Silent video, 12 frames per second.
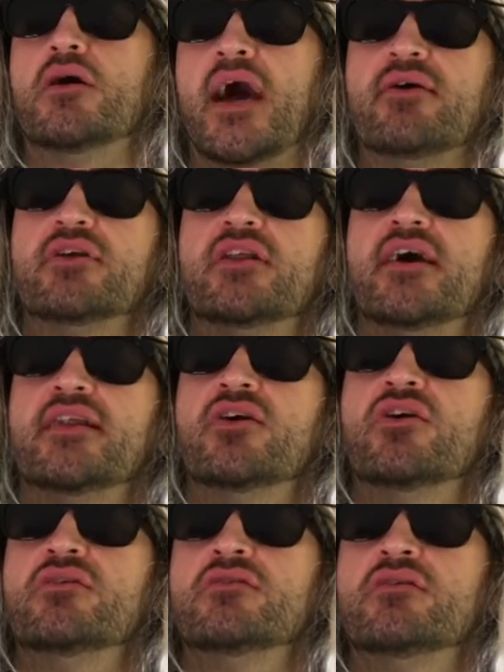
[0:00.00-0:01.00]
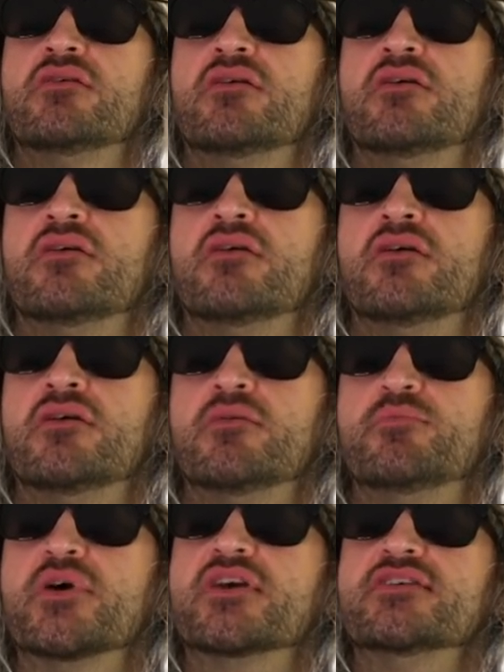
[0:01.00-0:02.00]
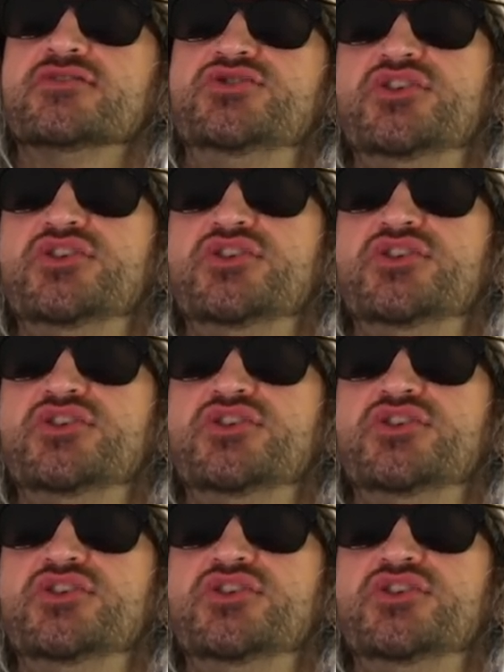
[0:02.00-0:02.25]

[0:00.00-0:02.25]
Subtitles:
How did I know? Because